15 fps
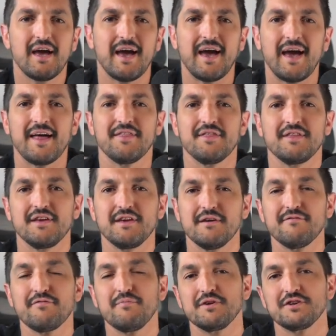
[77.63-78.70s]
and the
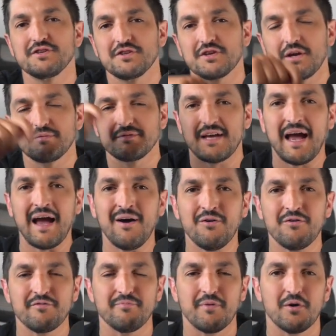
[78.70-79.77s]
information that comes
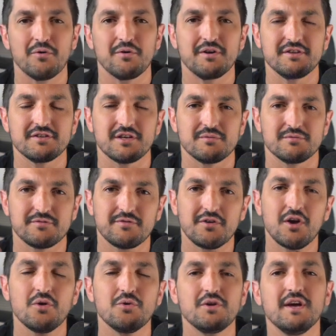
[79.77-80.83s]
out of Bolt in terms of
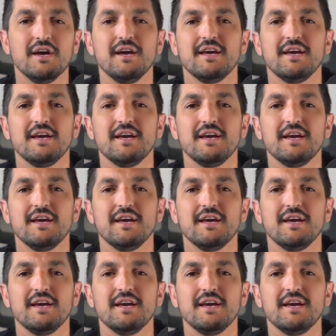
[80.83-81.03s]
code